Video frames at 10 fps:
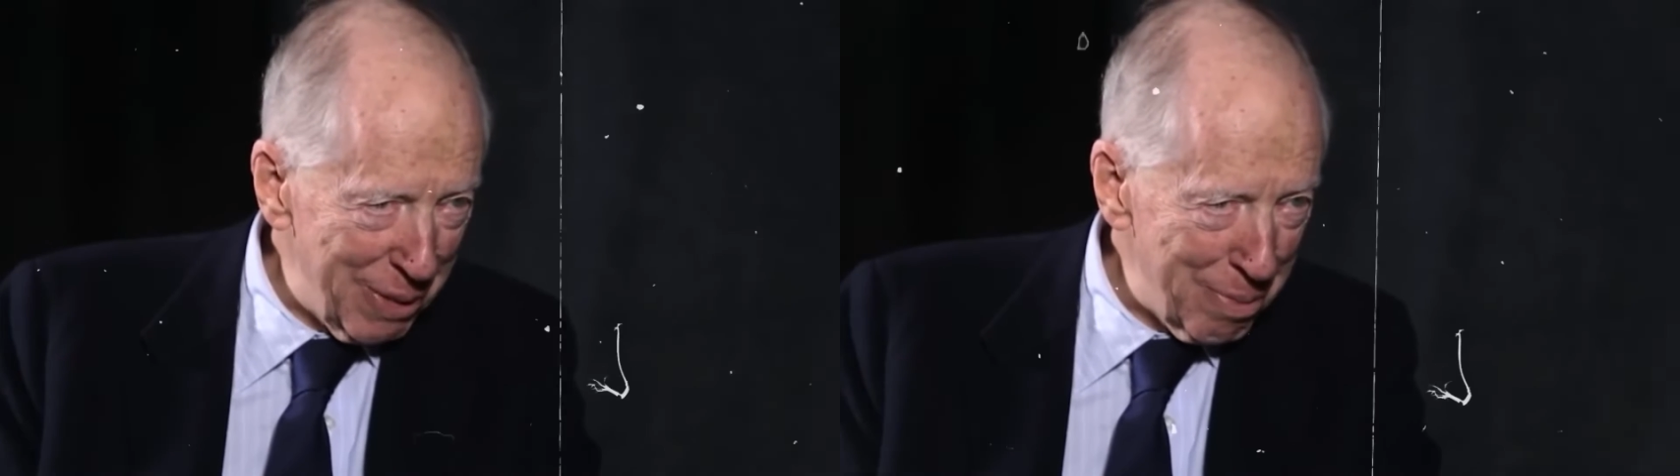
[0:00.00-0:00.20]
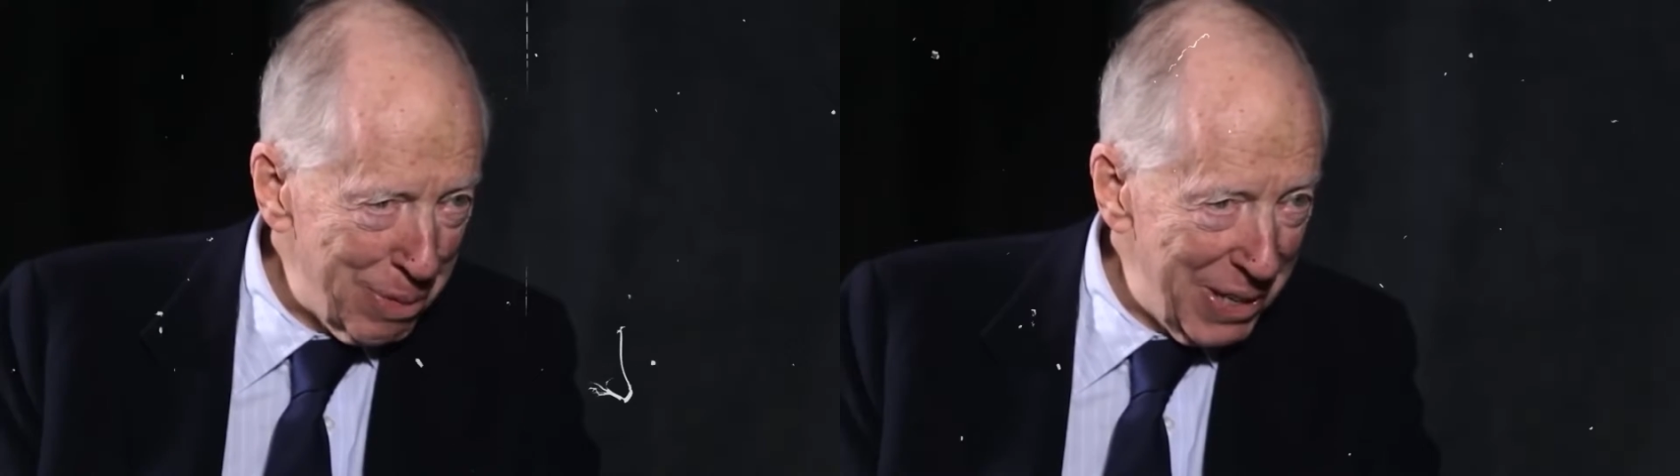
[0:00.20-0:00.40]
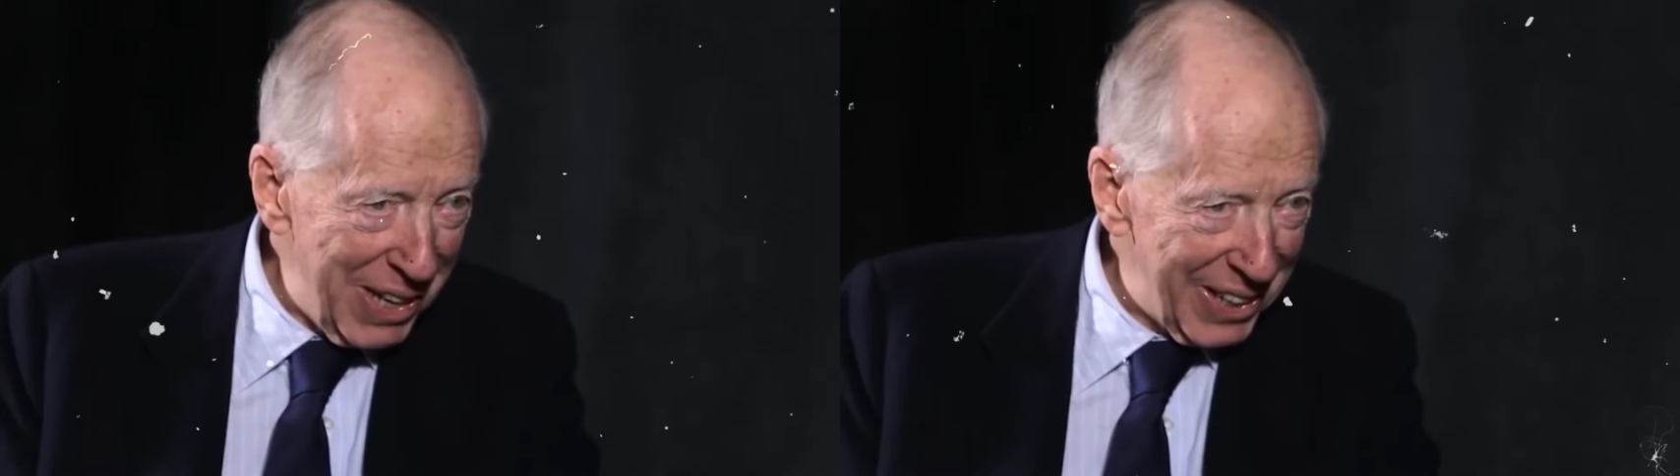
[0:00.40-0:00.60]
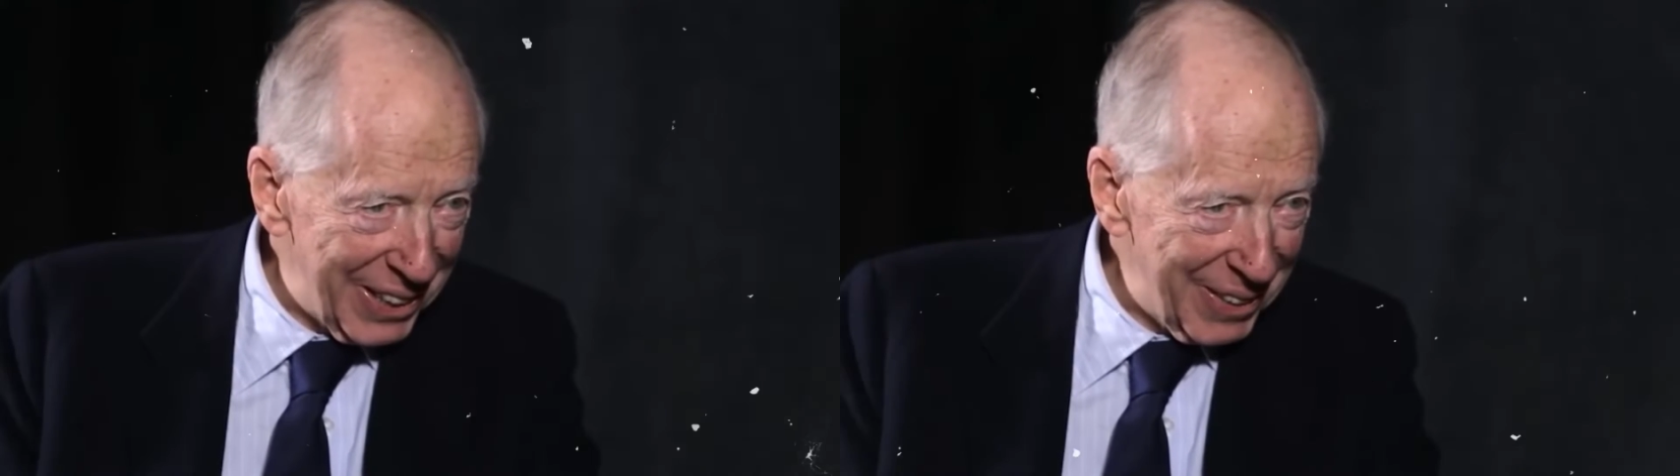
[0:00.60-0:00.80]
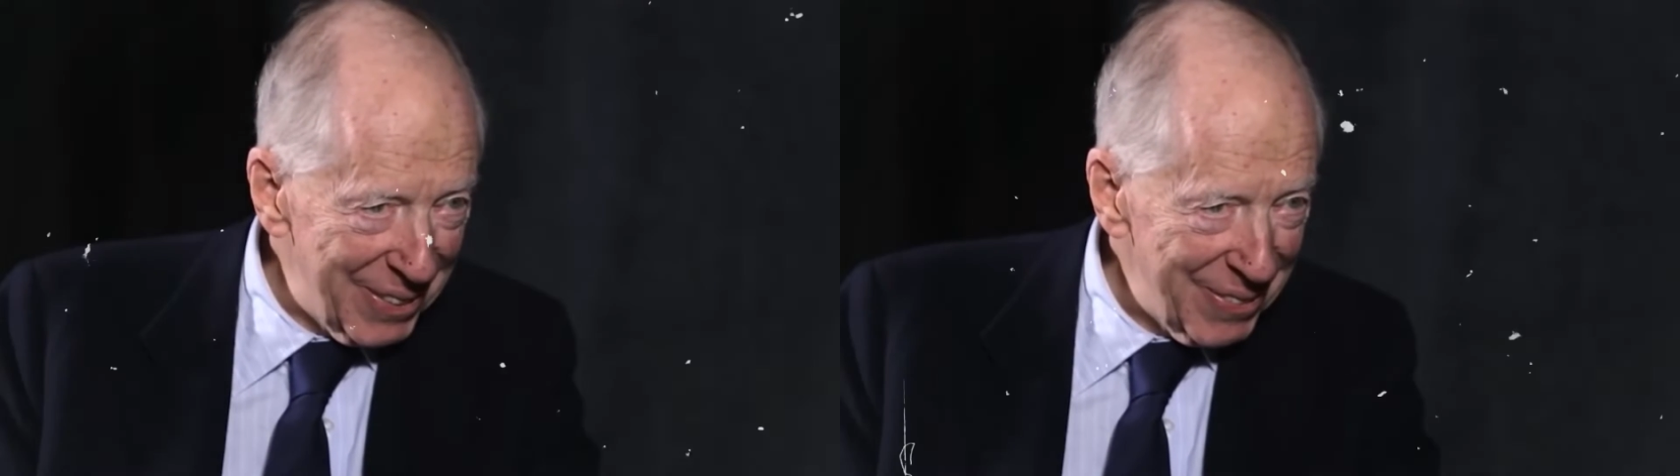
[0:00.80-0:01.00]
crafting
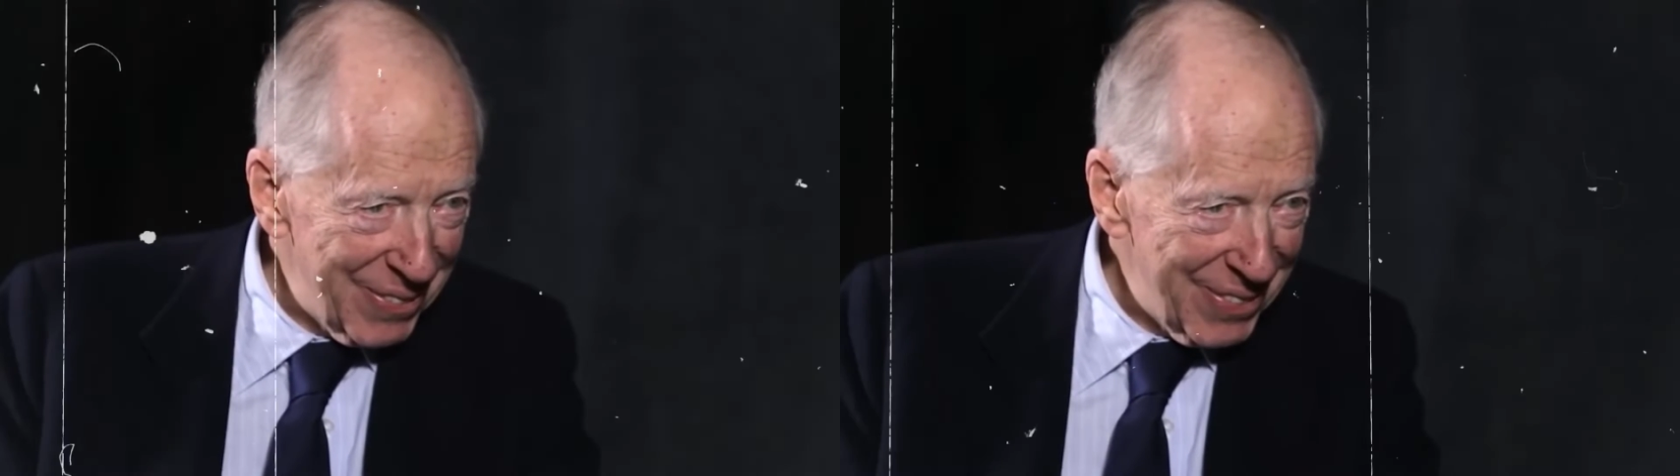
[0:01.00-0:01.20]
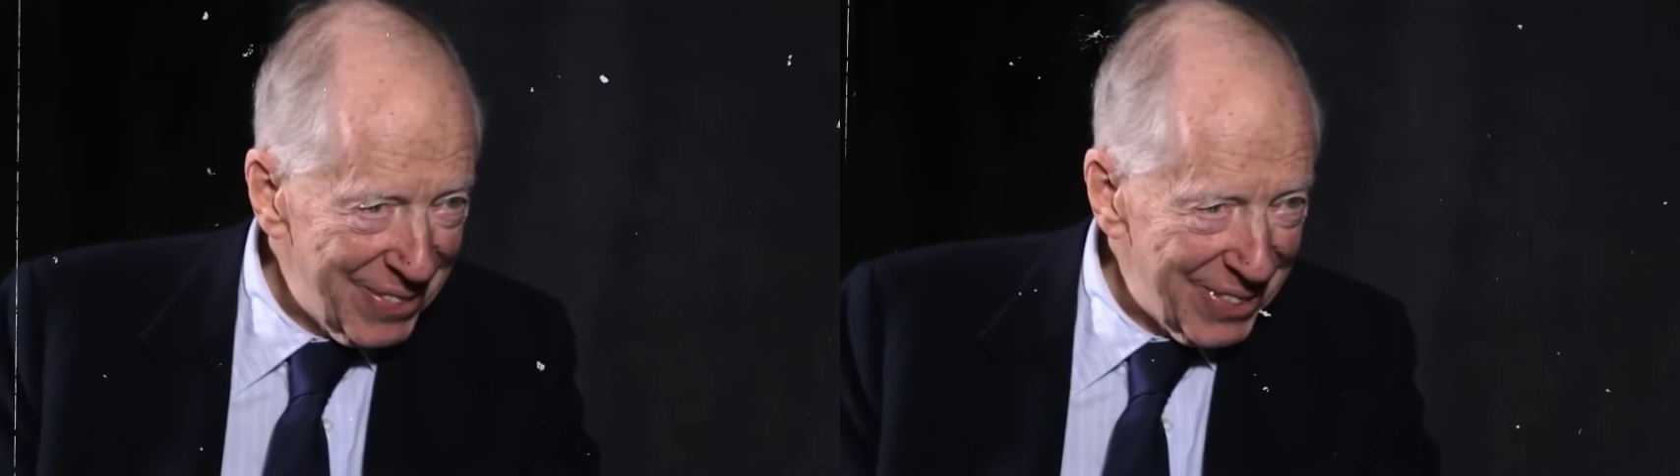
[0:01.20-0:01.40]
the perfect